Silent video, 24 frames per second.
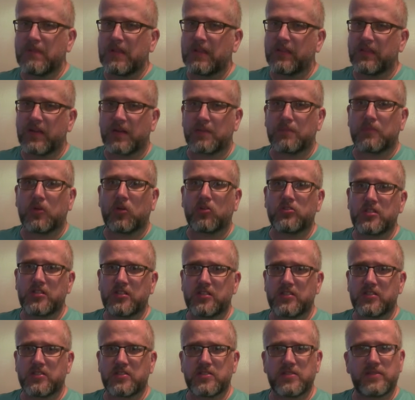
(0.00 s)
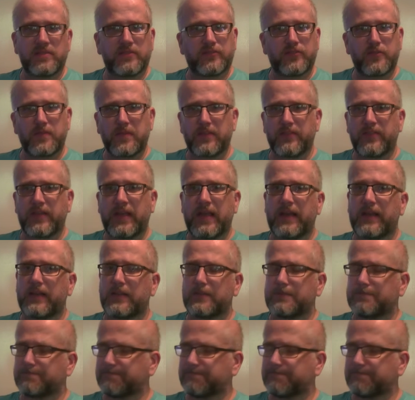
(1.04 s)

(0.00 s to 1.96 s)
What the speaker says: that maltiness from the Vienna,